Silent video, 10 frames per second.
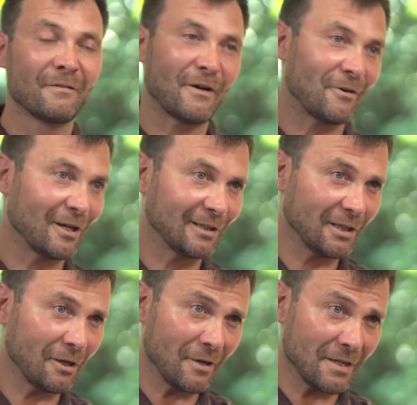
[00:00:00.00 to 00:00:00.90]
very kindly
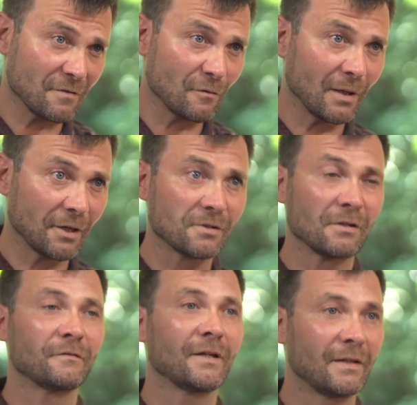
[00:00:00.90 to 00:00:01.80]
donated from
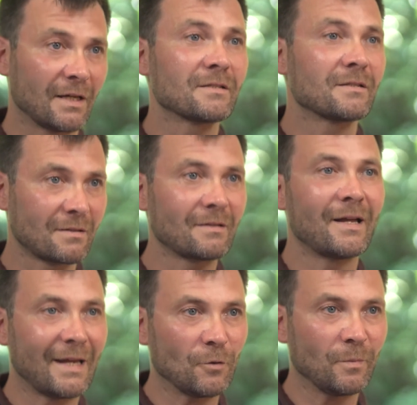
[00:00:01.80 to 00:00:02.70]
Microsoft, and that's
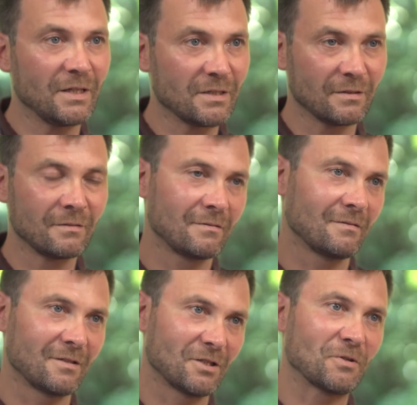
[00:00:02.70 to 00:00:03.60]
allowed me to
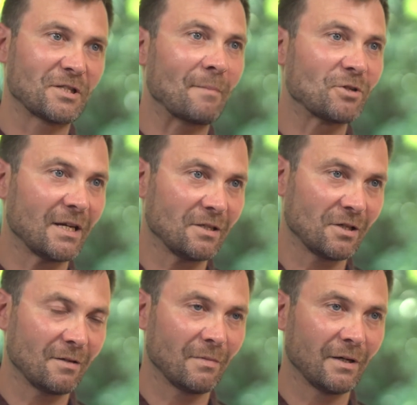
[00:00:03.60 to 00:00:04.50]
do a step change
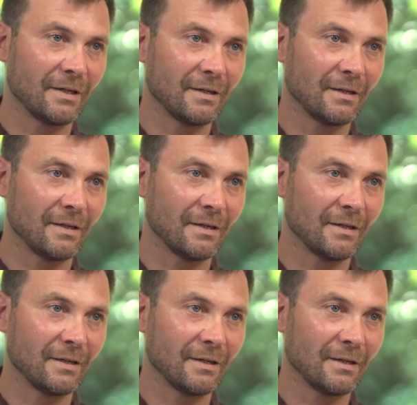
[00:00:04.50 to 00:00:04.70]
in my